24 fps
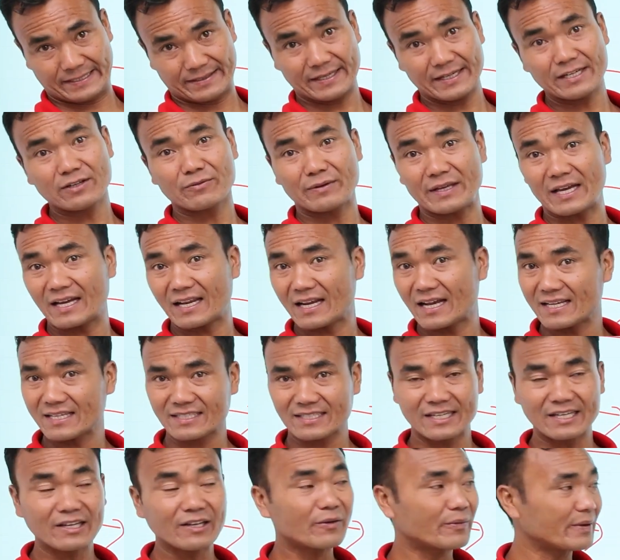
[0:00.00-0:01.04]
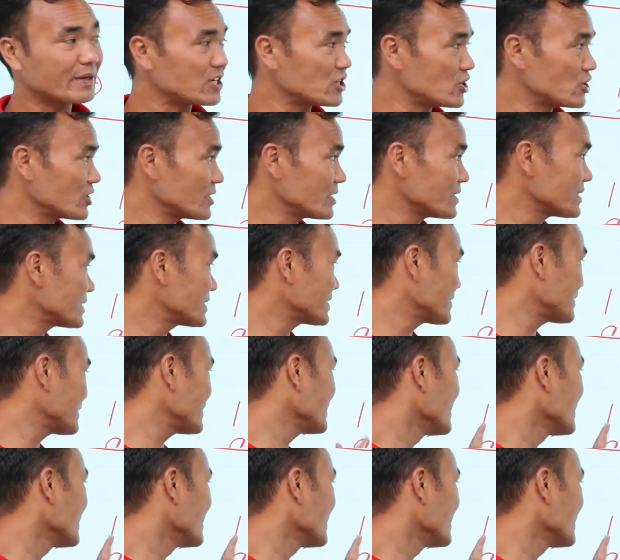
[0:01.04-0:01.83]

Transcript: right? We are asking questions, right?